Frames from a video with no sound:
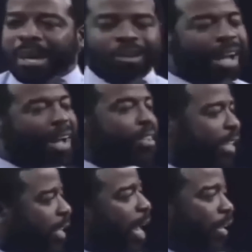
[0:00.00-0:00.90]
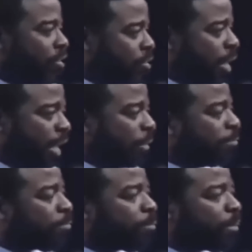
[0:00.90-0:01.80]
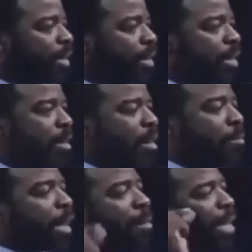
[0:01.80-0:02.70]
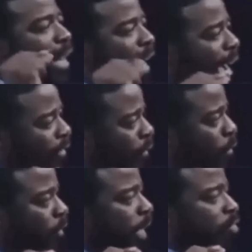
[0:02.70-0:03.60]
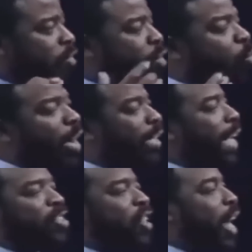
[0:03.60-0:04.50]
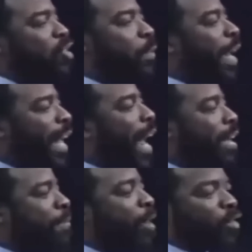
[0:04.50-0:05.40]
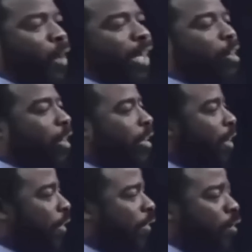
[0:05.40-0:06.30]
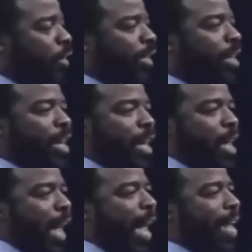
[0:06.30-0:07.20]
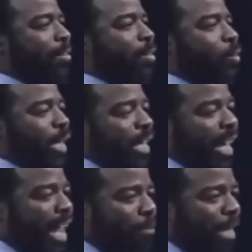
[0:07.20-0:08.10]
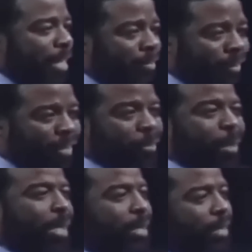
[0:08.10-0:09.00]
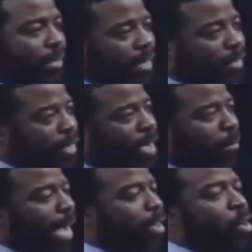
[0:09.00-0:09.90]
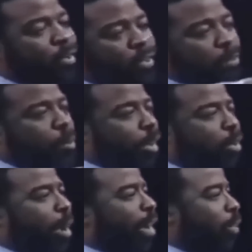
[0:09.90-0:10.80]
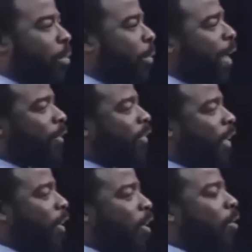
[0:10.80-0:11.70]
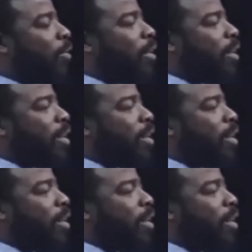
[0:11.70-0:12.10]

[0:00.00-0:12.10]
I don't have any college training, but I met a high school teacher who one day changed my life. I was waiting on another student, and when he came in, he said to me, young man, go to the board and write what I'm about to tell you.